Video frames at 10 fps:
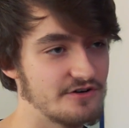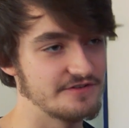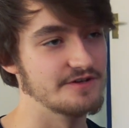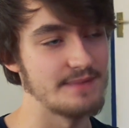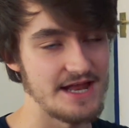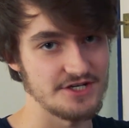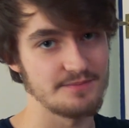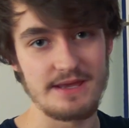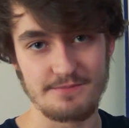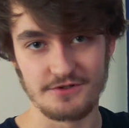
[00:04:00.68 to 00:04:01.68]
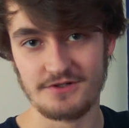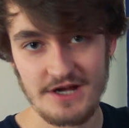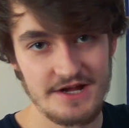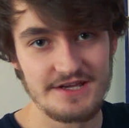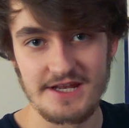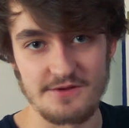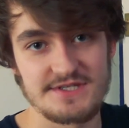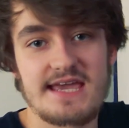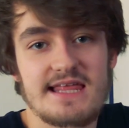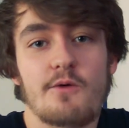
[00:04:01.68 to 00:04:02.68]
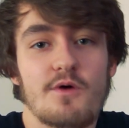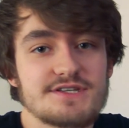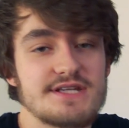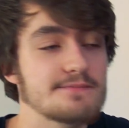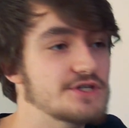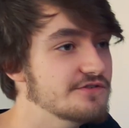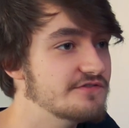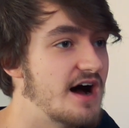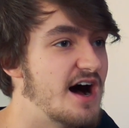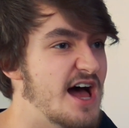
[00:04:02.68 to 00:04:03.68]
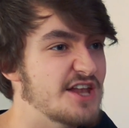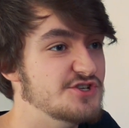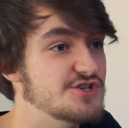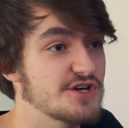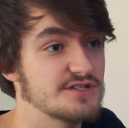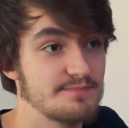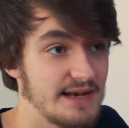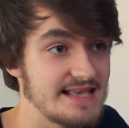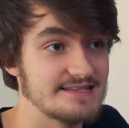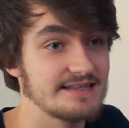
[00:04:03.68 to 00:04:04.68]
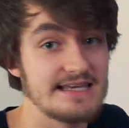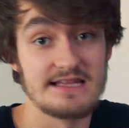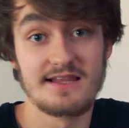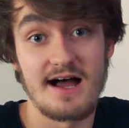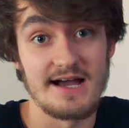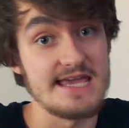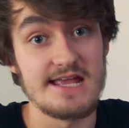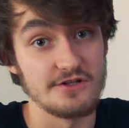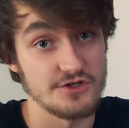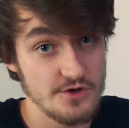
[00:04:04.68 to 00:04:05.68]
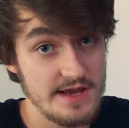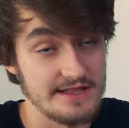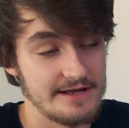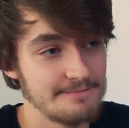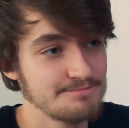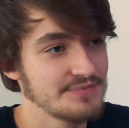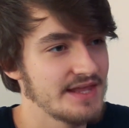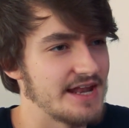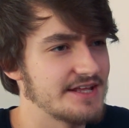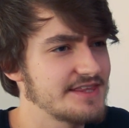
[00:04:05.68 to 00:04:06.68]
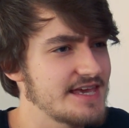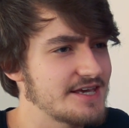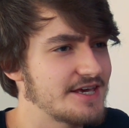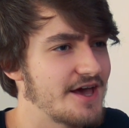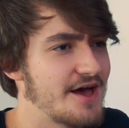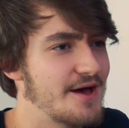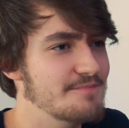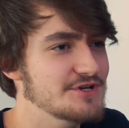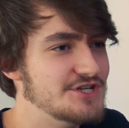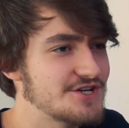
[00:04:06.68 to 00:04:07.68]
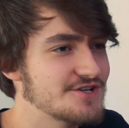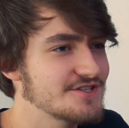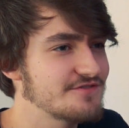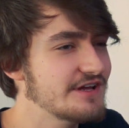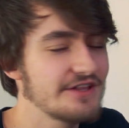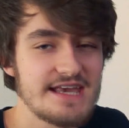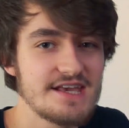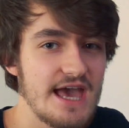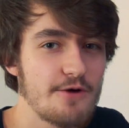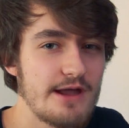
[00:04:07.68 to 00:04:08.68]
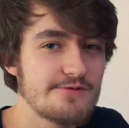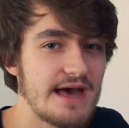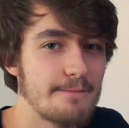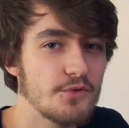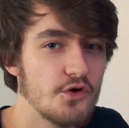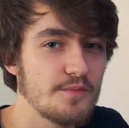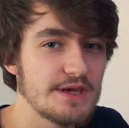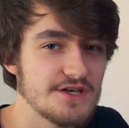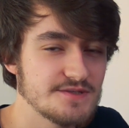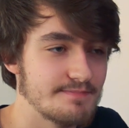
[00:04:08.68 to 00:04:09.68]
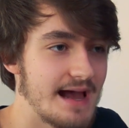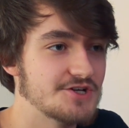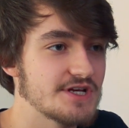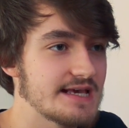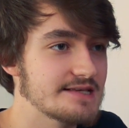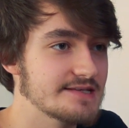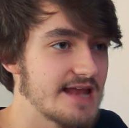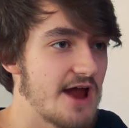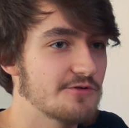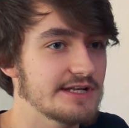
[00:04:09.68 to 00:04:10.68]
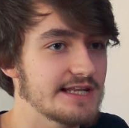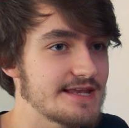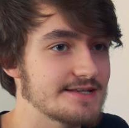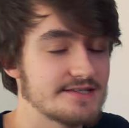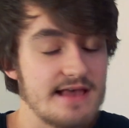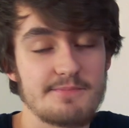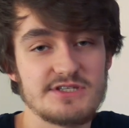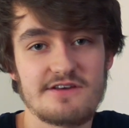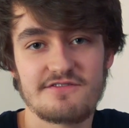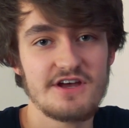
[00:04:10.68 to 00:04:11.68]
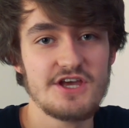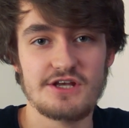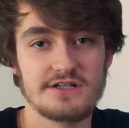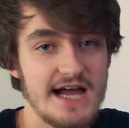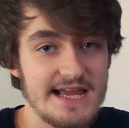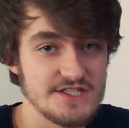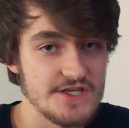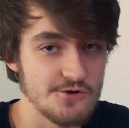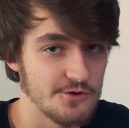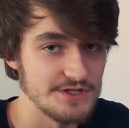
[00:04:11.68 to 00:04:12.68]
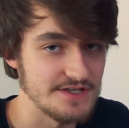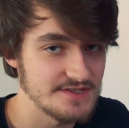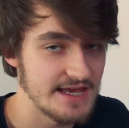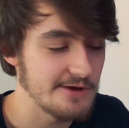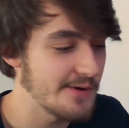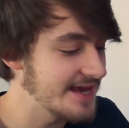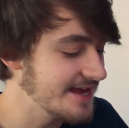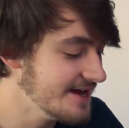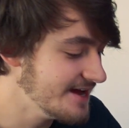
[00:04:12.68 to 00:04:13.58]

often magic people, you know, take that one step too far and just blatantly lie in the trailer. And I think magicians feel they can get away with that more, because magic is inherently deceptive. You're lying to your audience anyway.